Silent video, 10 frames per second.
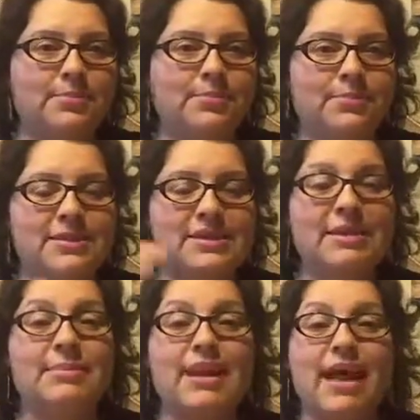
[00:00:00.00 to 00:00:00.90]
Does
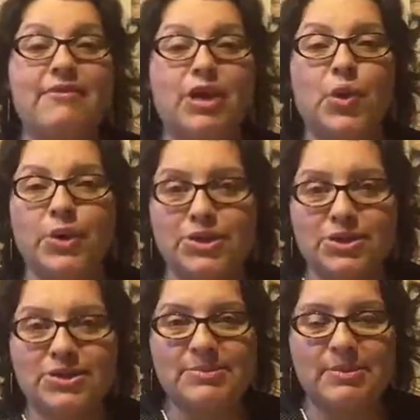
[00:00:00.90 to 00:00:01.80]
anybody have any
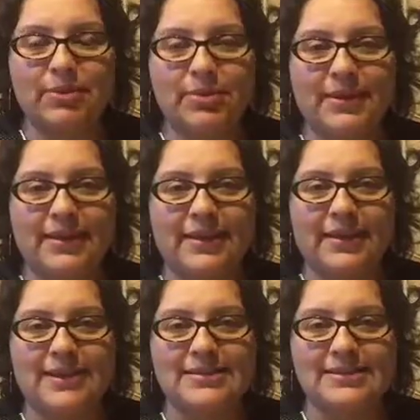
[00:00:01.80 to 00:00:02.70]
questions before we end the
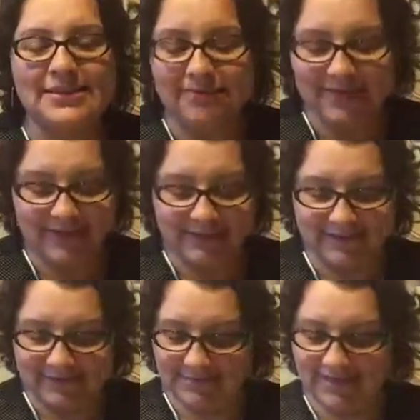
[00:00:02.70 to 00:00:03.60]
class this evening
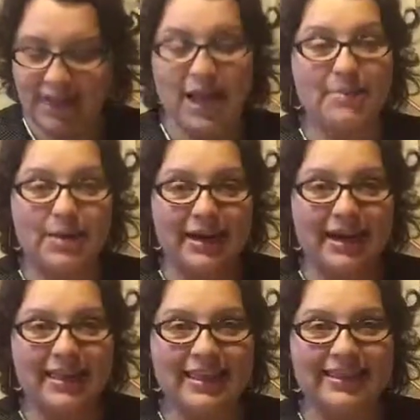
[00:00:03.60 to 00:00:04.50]
about
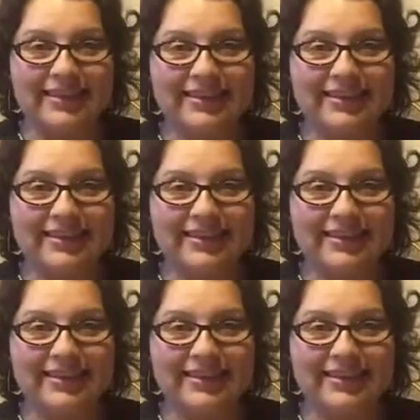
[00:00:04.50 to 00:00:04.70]
anything?